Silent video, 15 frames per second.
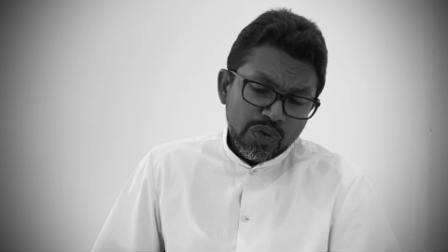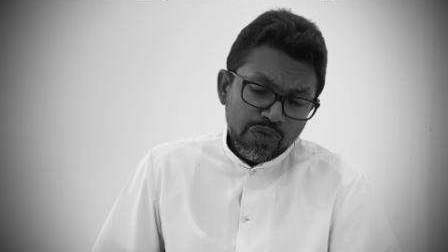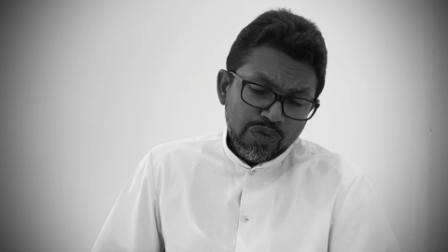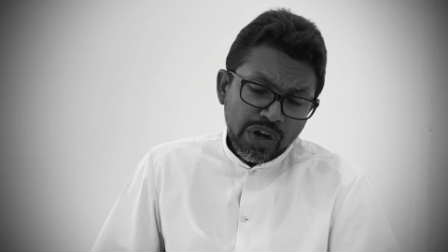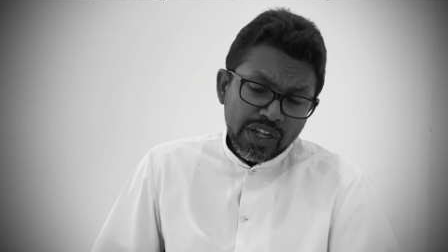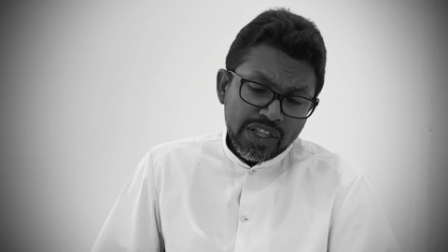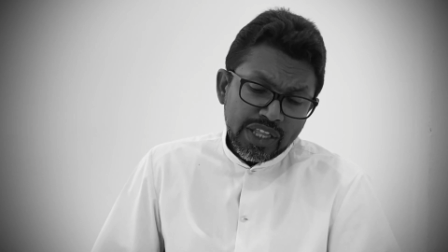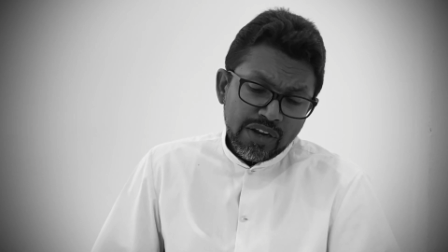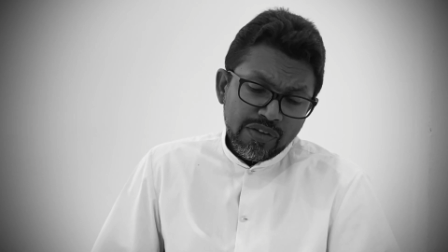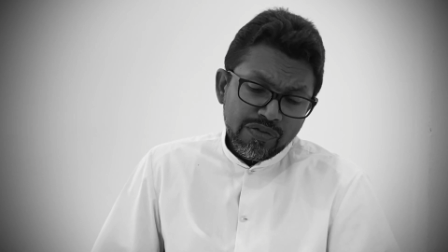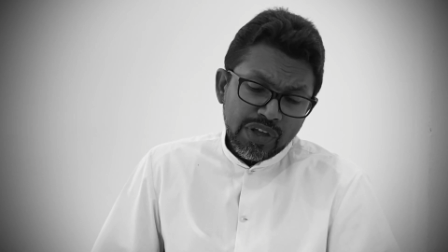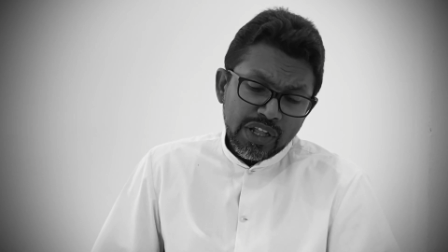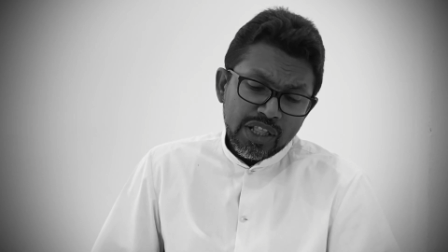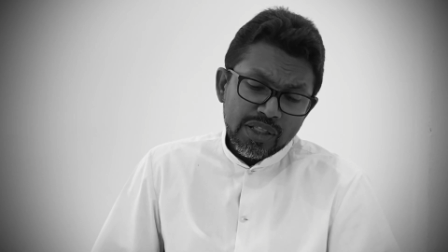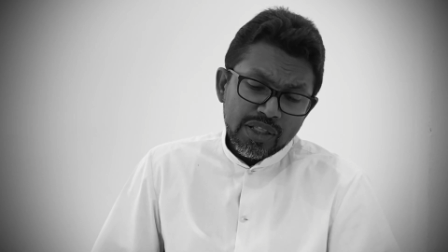What then
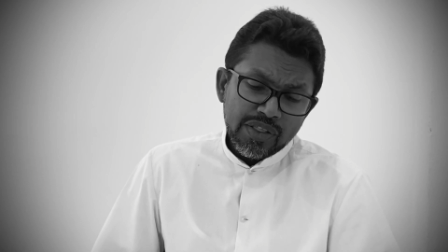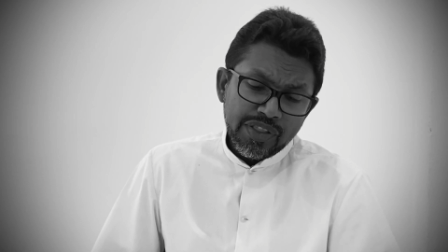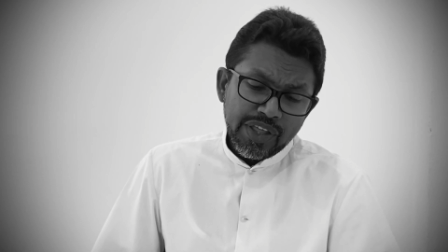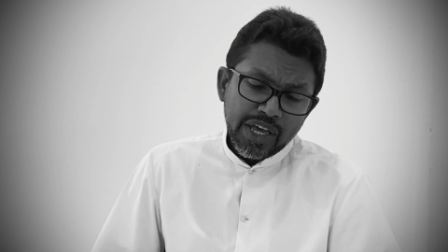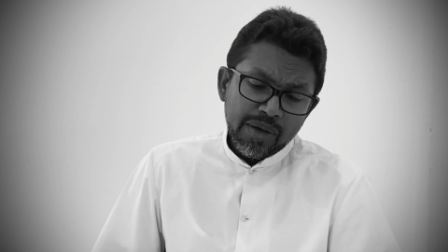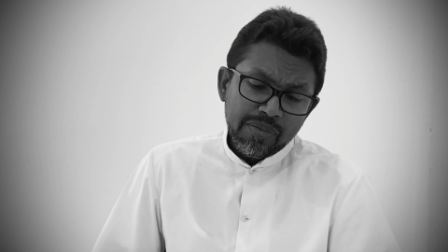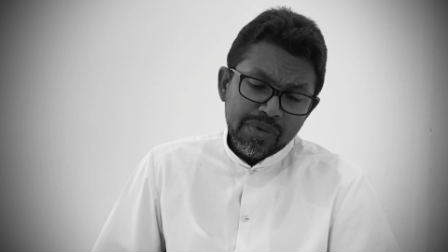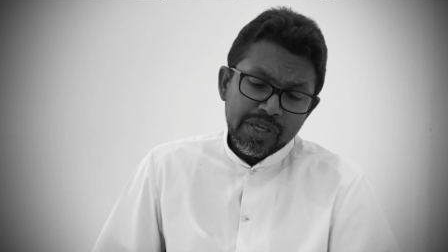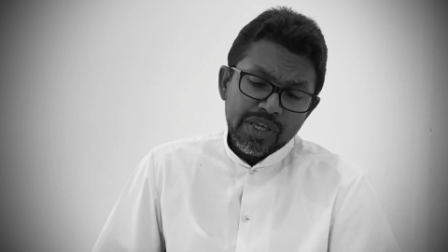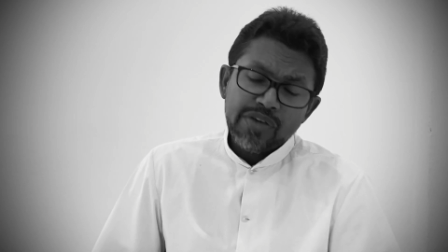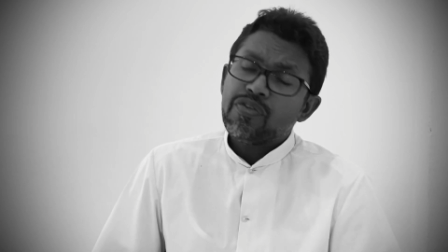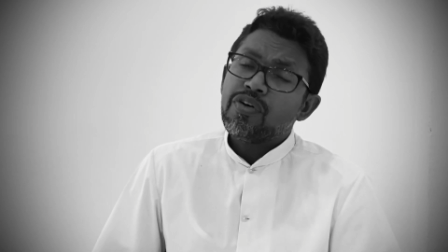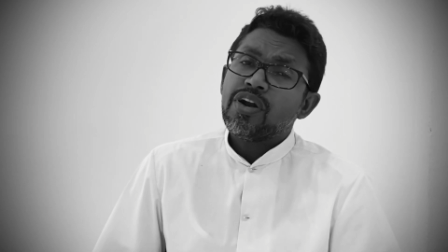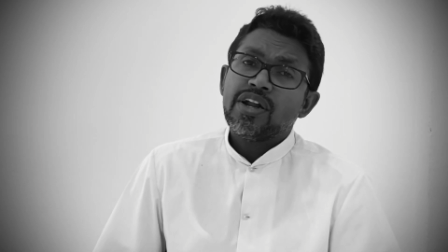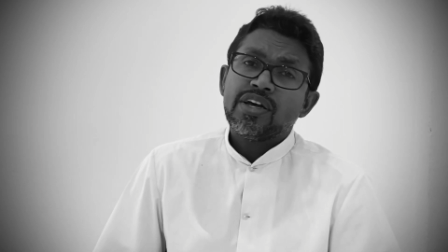will there be
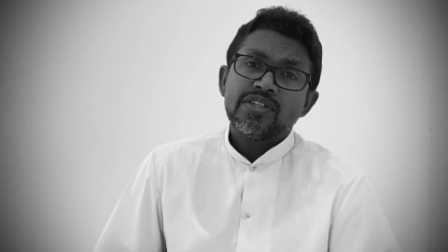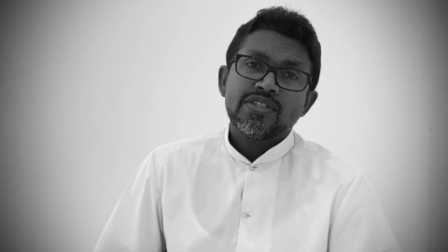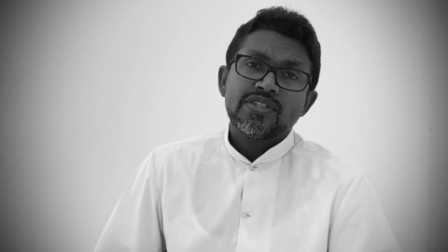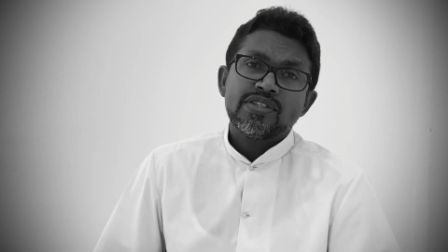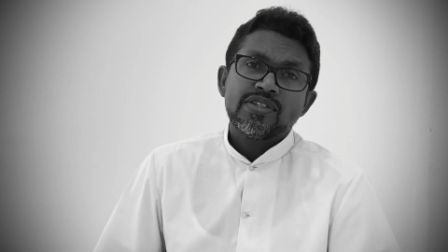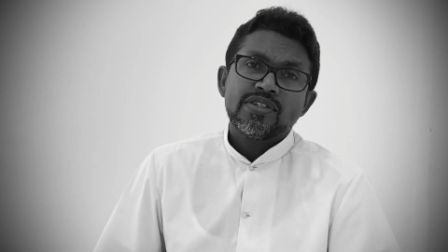for us?